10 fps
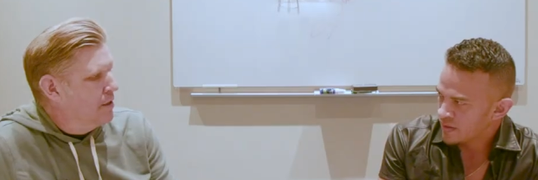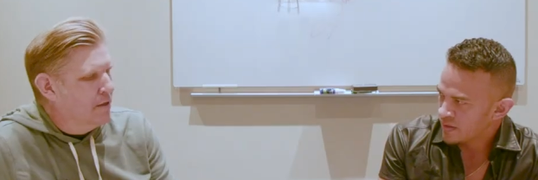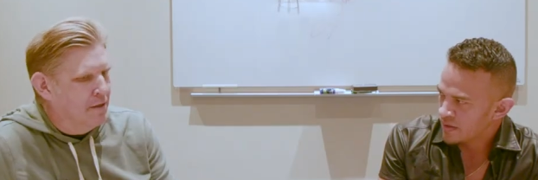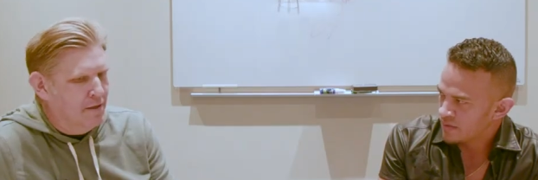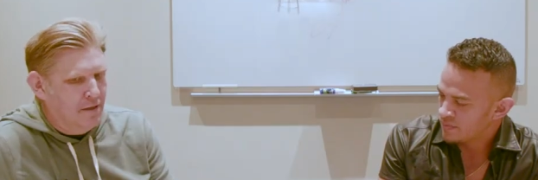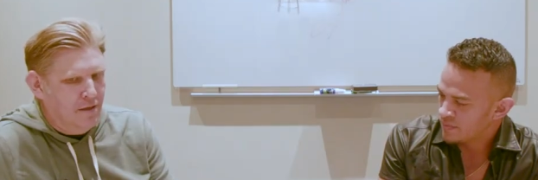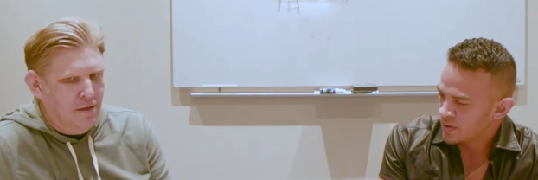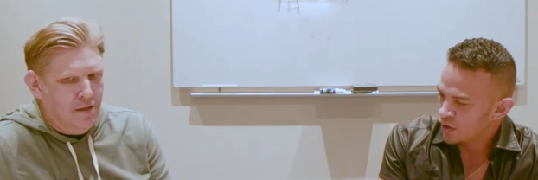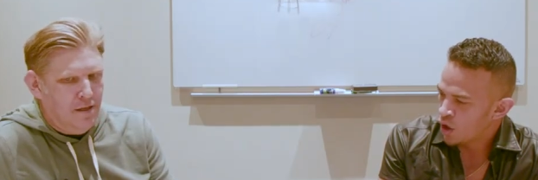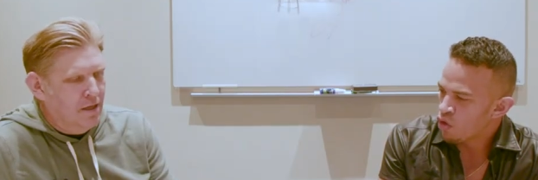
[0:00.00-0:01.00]
Speaker 1: A, a
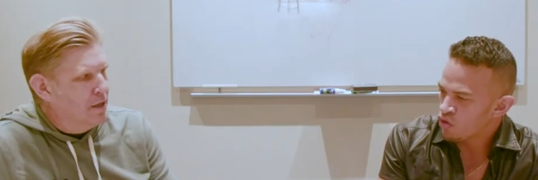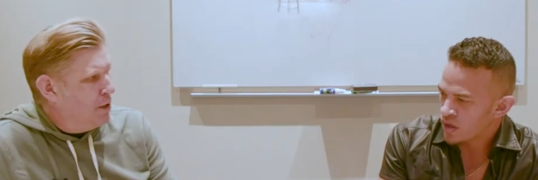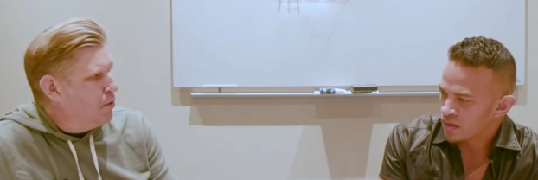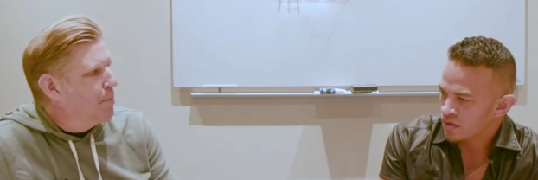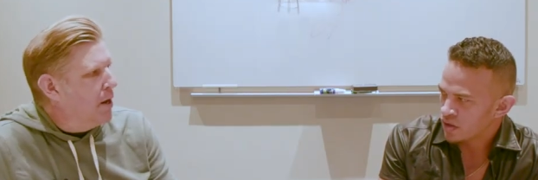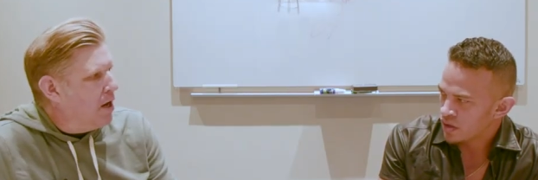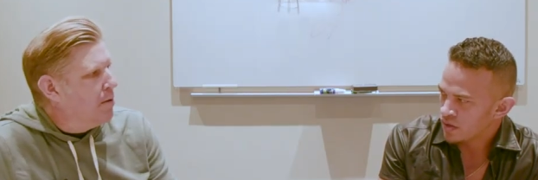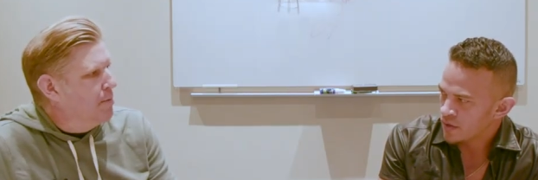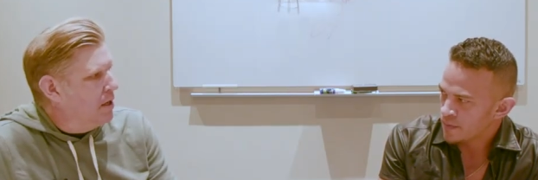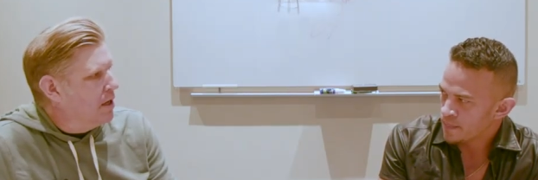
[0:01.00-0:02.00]
low rent you were
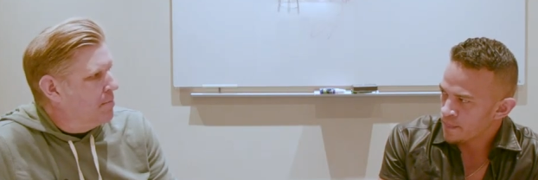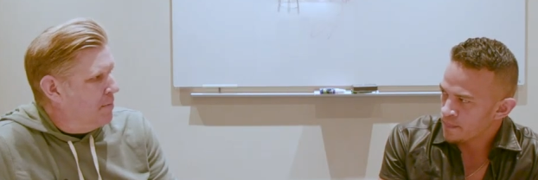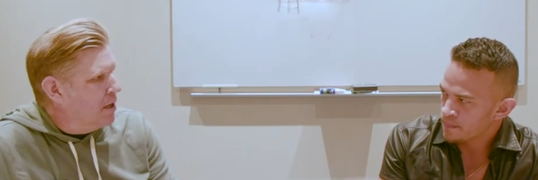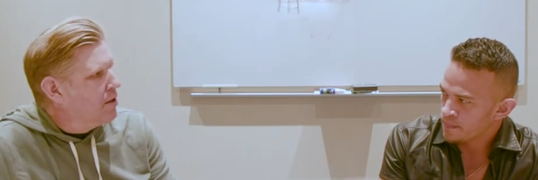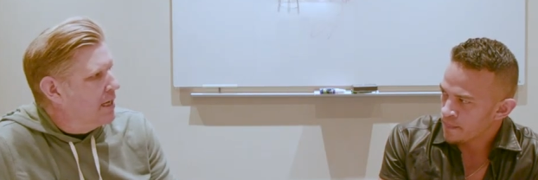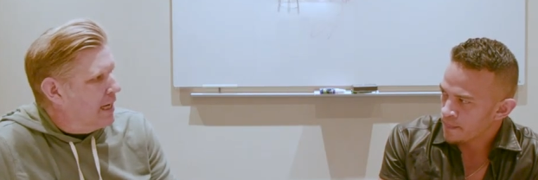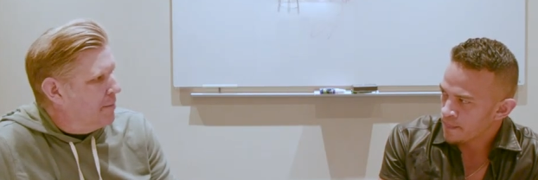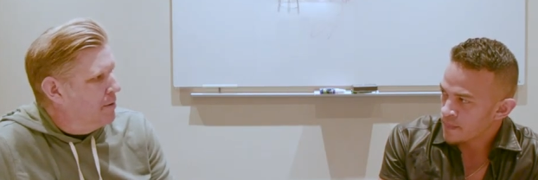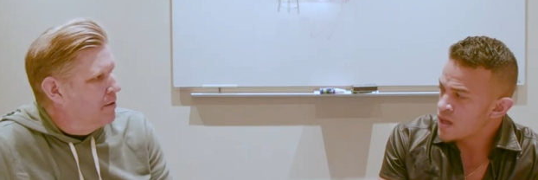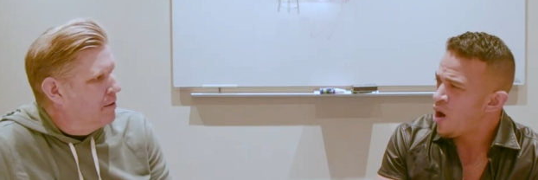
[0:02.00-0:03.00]
security. Paul
Speaker 2: Blart mall
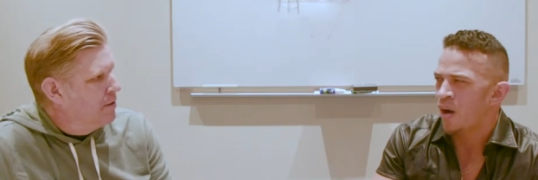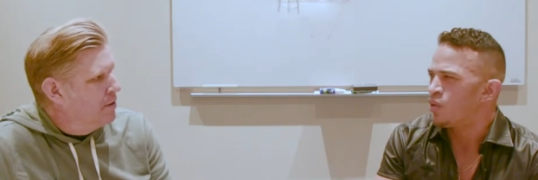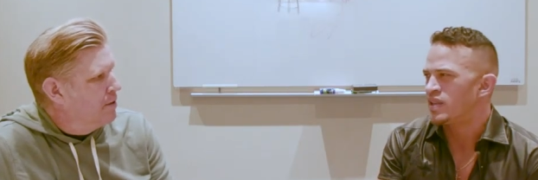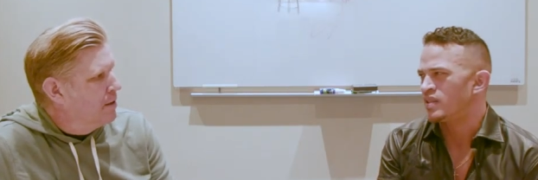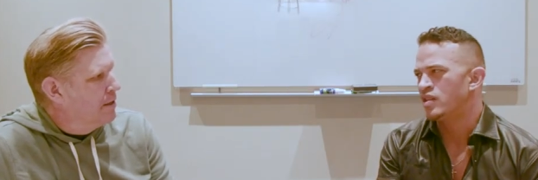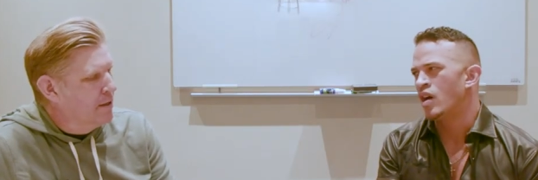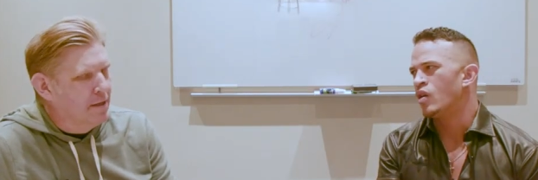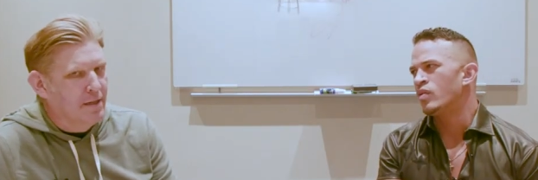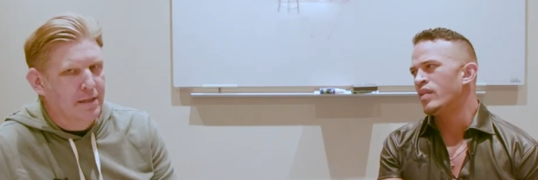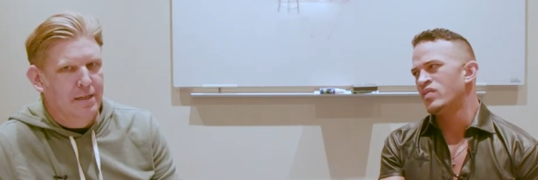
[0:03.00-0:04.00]
cop.
Speaker 1: No, I wasn't.
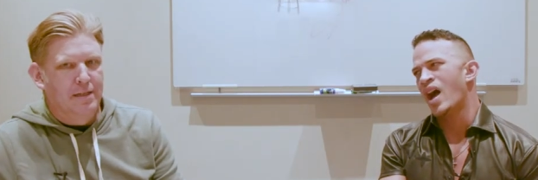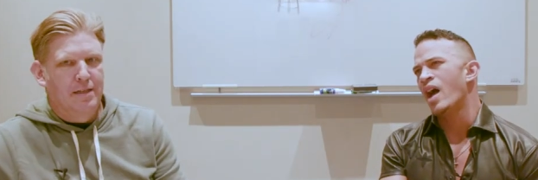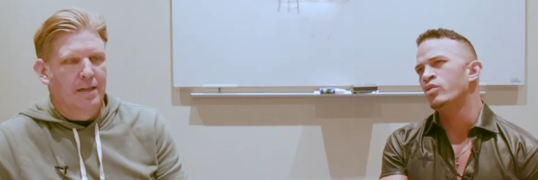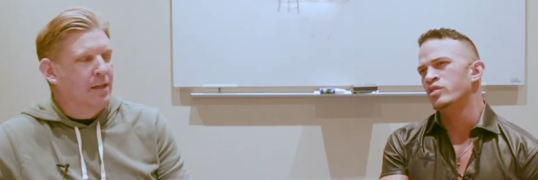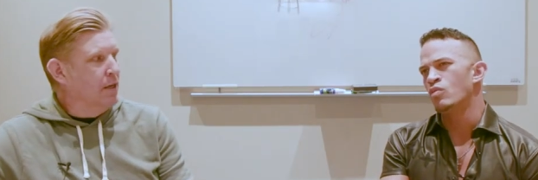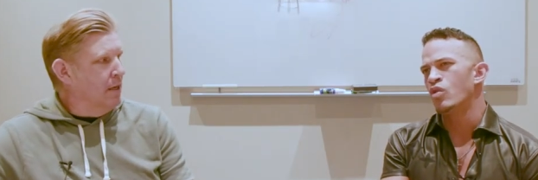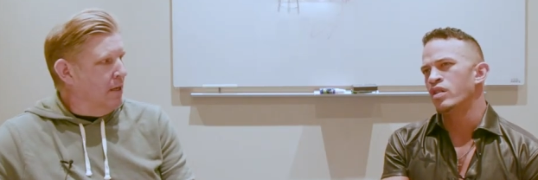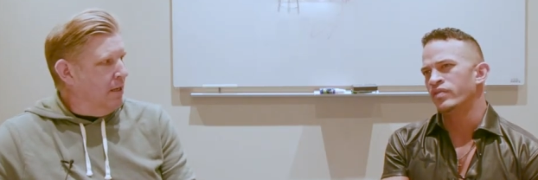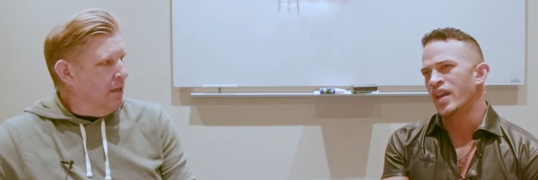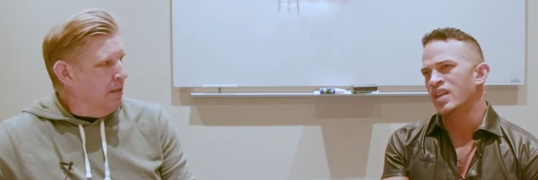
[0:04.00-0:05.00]
No, I was more
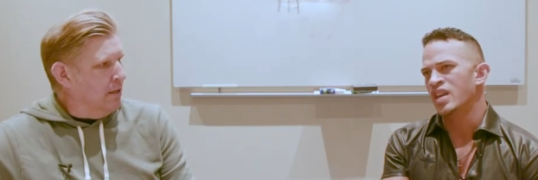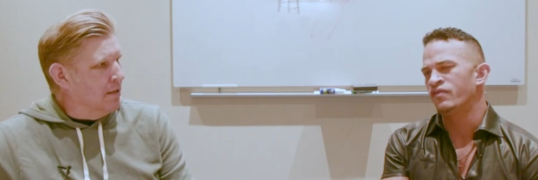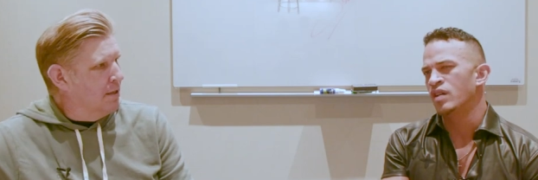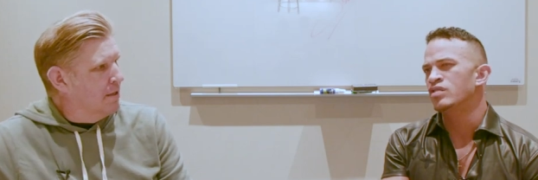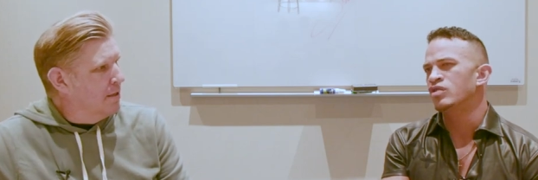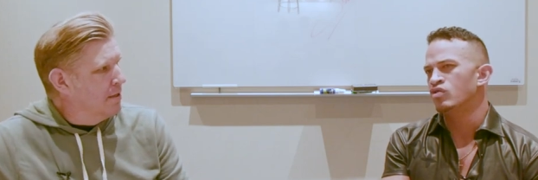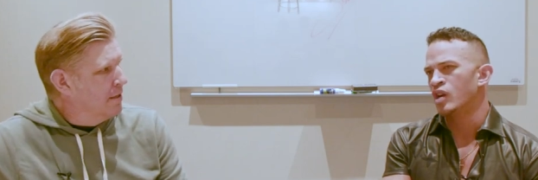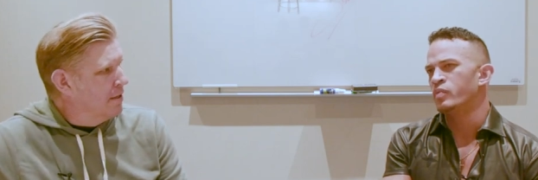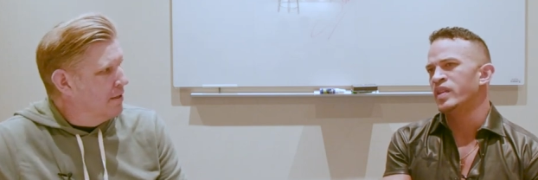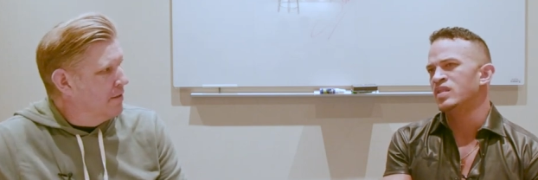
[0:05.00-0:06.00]
of like, if there's a
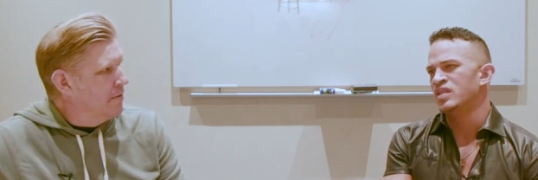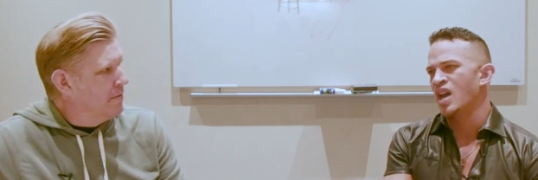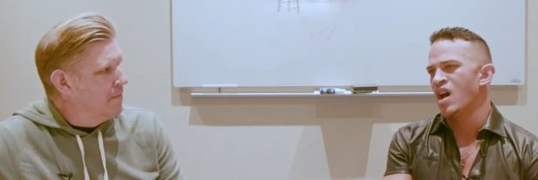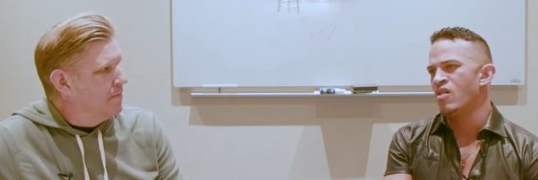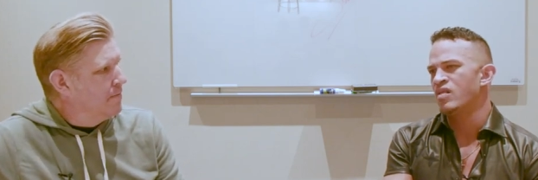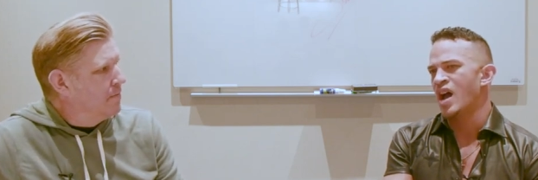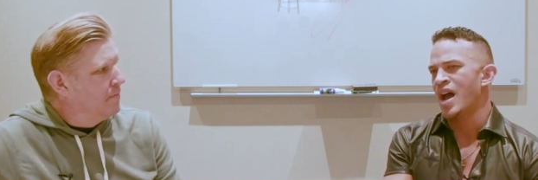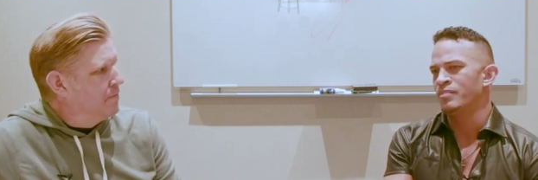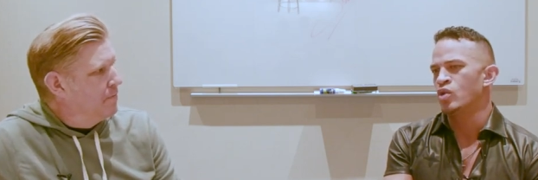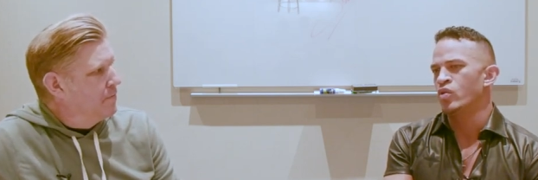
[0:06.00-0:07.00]
drug bust in town,
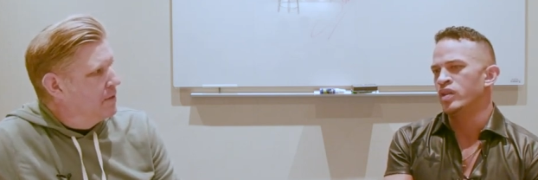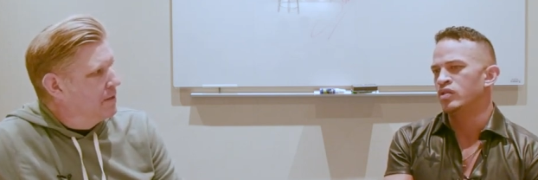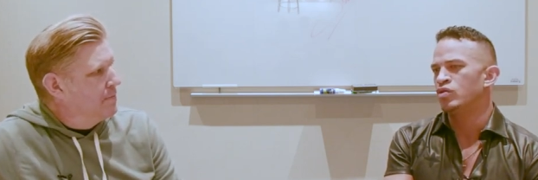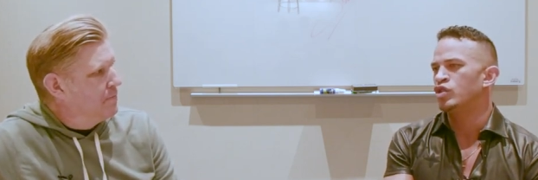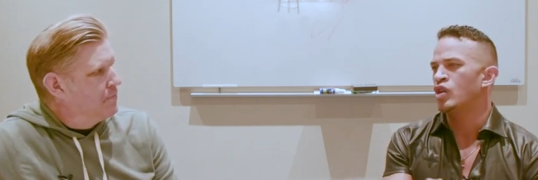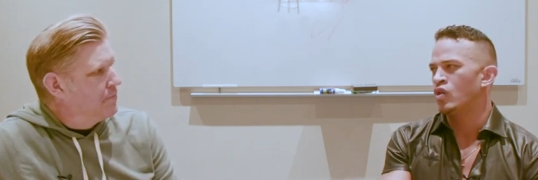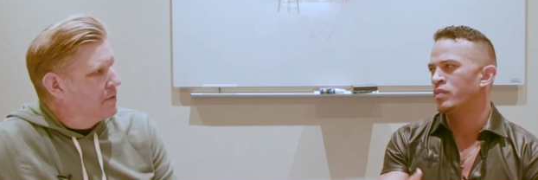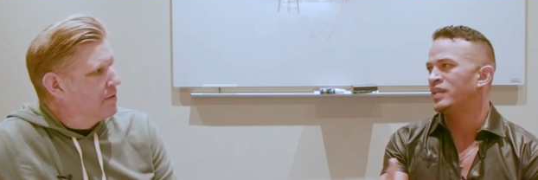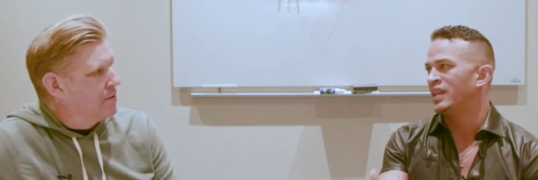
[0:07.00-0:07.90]
I'm going to show up